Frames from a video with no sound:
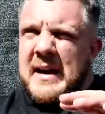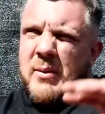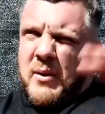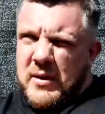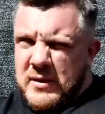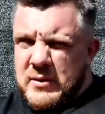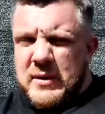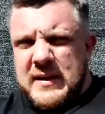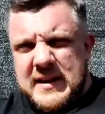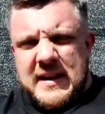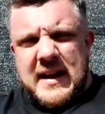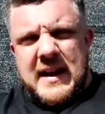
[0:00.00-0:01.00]
I'm not gonna go
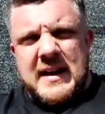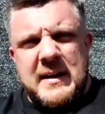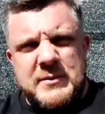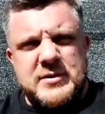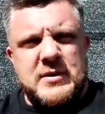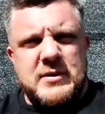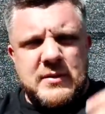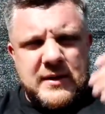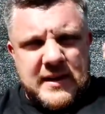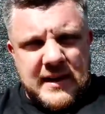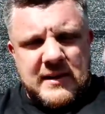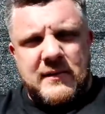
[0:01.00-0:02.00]
into that. I'm just gonna go
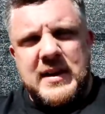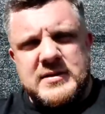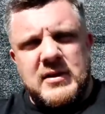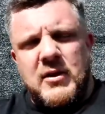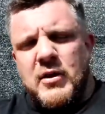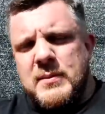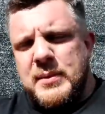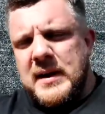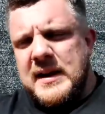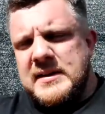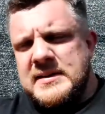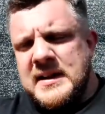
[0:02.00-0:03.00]
into conventional log
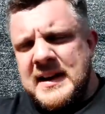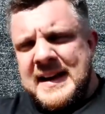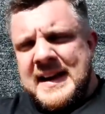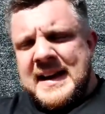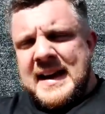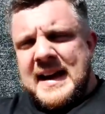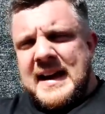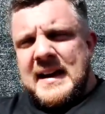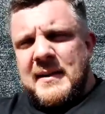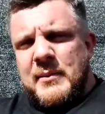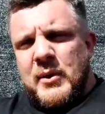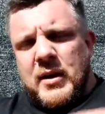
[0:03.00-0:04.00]
press,
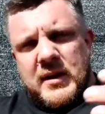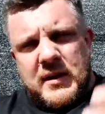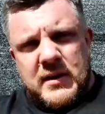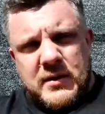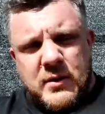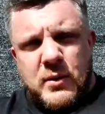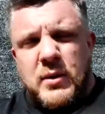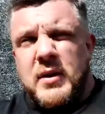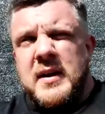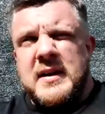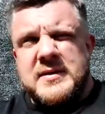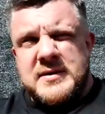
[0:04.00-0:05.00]
working in our
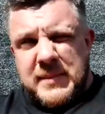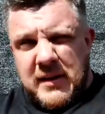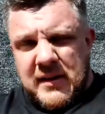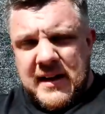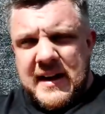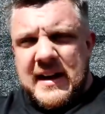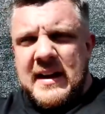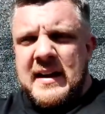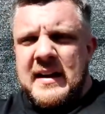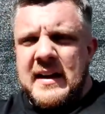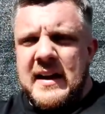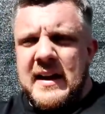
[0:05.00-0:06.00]
core, our stability,
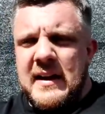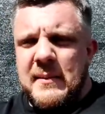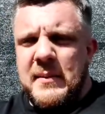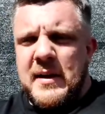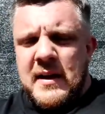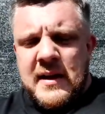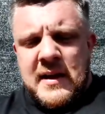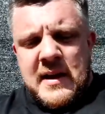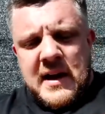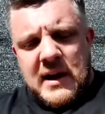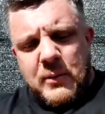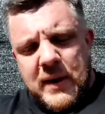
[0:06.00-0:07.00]

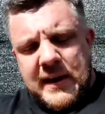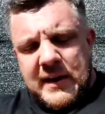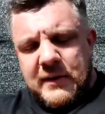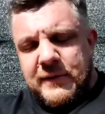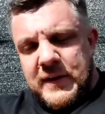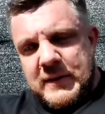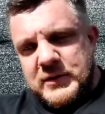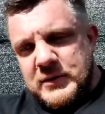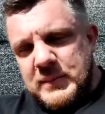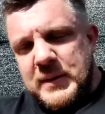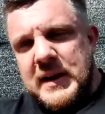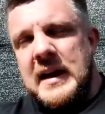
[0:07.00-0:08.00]
how wide our feet
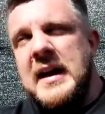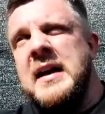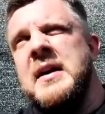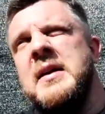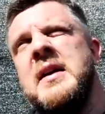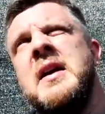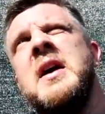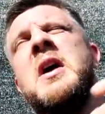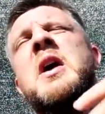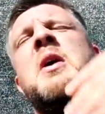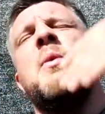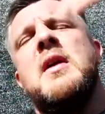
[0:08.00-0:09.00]
should be,
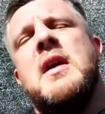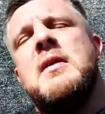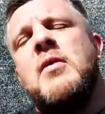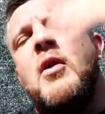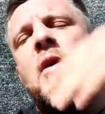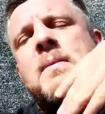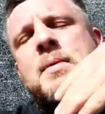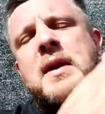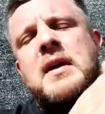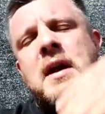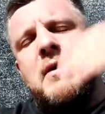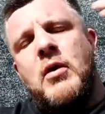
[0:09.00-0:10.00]
where our
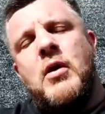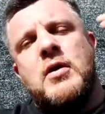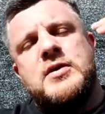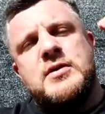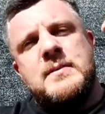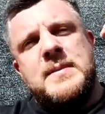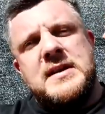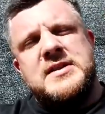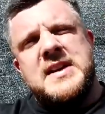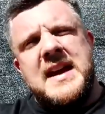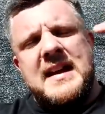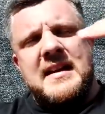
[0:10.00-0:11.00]
log should be
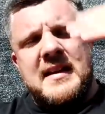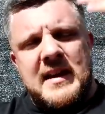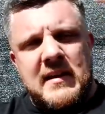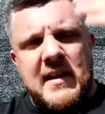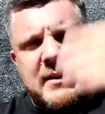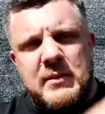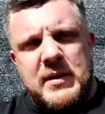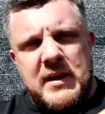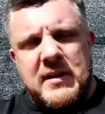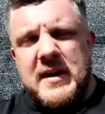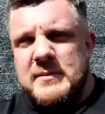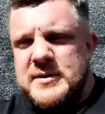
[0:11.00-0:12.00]
sitting in line with
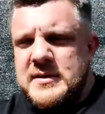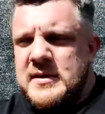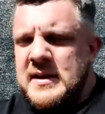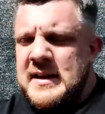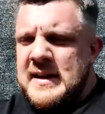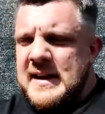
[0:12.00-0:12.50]
our hips.